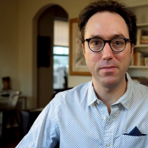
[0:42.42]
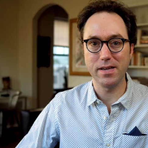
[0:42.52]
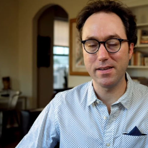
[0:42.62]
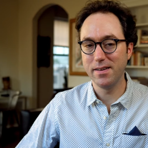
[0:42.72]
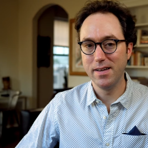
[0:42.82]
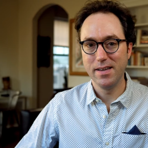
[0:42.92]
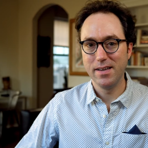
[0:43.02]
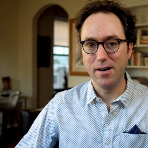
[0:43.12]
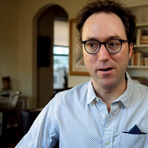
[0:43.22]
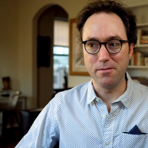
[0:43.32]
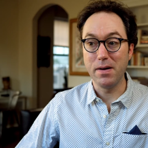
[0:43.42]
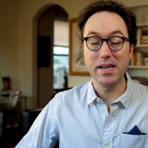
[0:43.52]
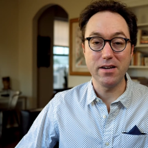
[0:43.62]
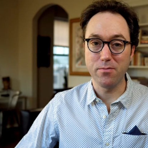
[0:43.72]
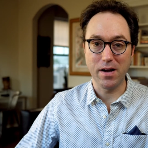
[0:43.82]
me on
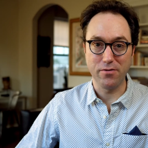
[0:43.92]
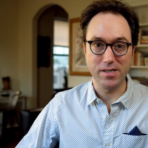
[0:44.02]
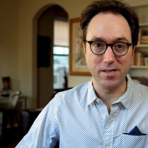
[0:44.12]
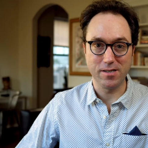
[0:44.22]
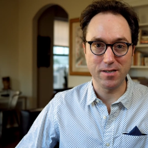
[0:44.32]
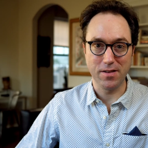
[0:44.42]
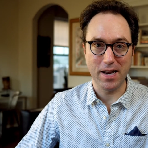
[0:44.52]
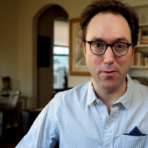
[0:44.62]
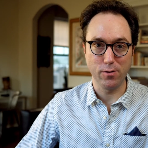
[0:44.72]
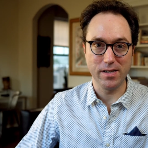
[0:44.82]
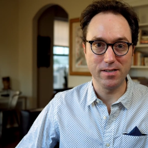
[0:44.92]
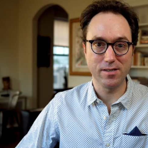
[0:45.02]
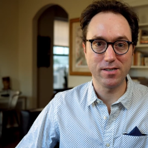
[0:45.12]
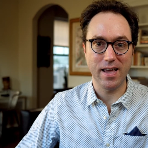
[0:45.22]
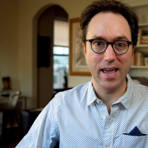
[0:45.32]
many of my visits to the Netherlands